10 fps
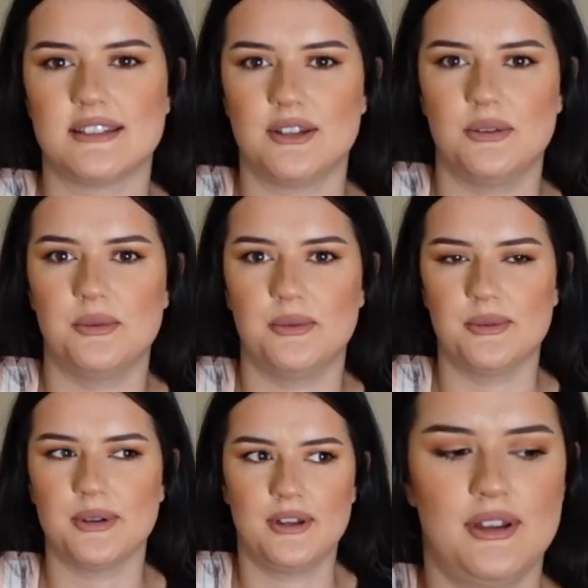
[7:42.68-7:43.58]
this? Who
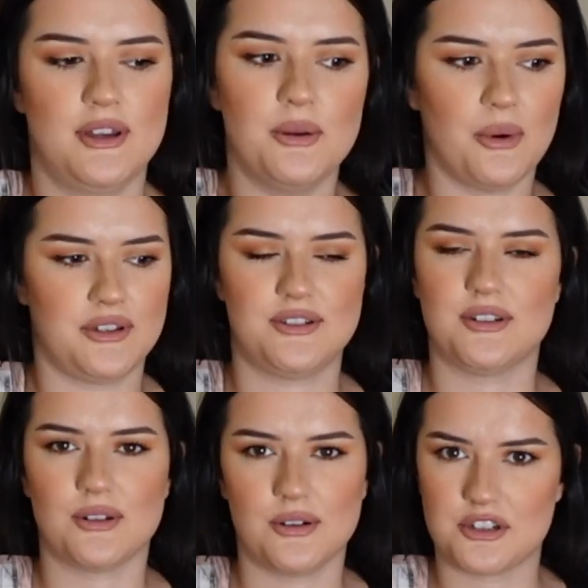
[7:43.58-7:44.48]
wants
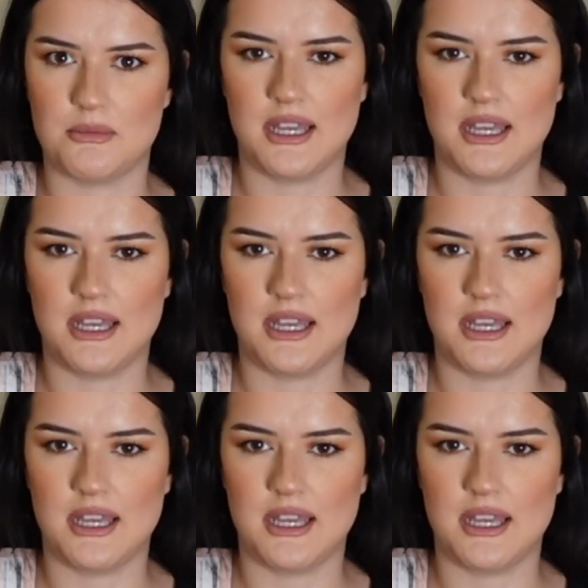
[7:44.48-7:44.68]
to torture